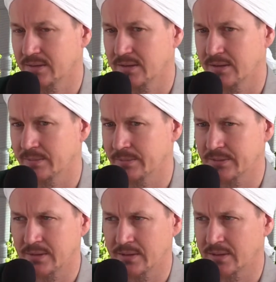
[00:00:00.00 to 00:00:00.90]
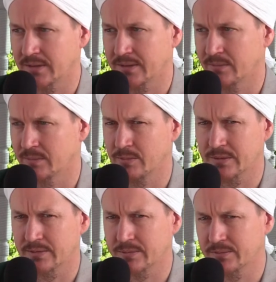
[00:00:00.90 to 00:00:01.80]
And we were talking, I think one
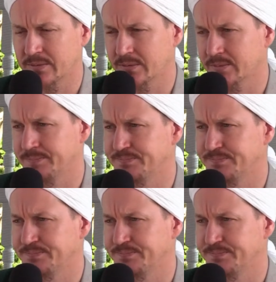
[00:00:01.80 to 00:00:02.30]
morning after Fajr,